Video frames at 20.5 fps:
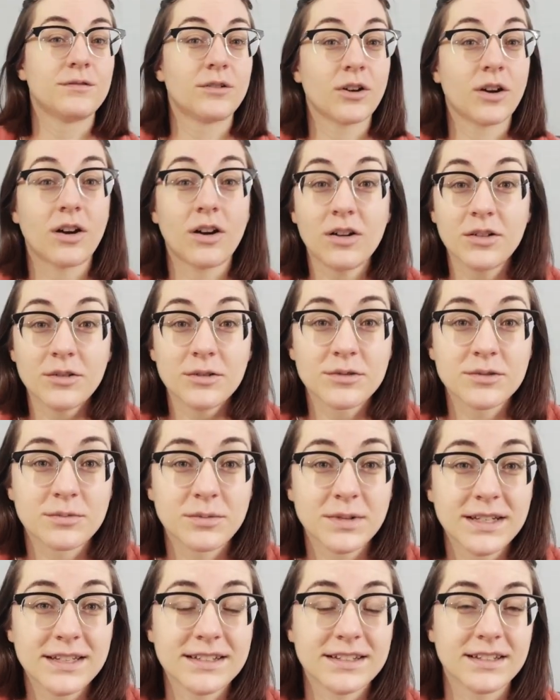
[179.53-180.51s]
For all those
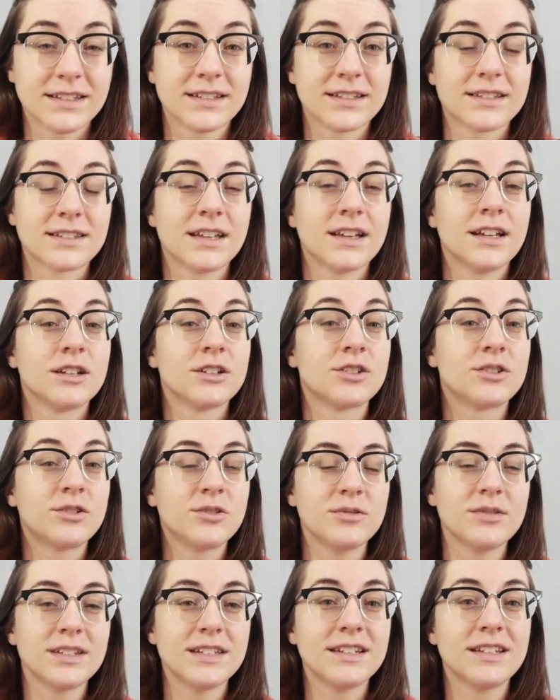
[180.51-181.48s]
reasons,
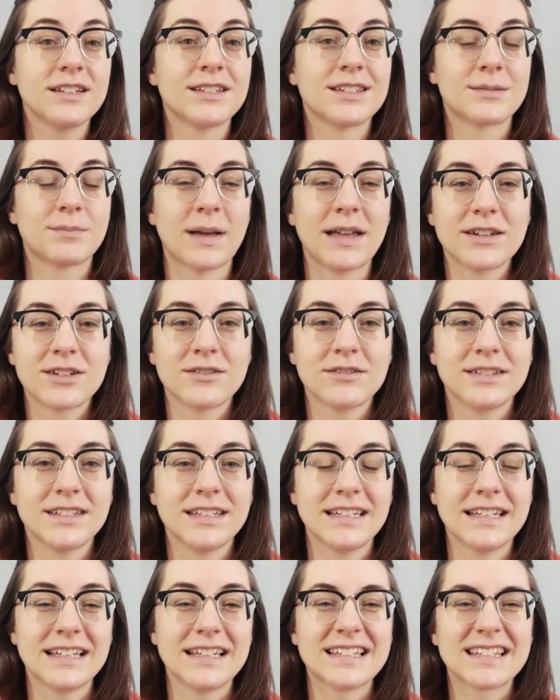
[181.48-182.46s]
choosing a
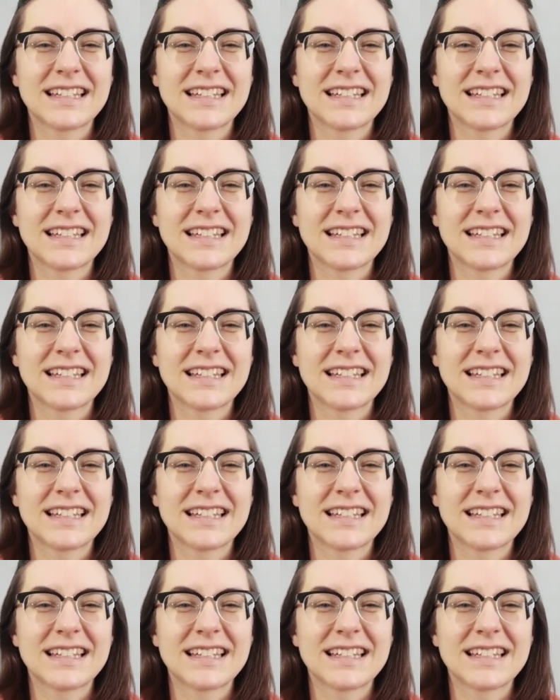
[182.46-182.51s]
specialty is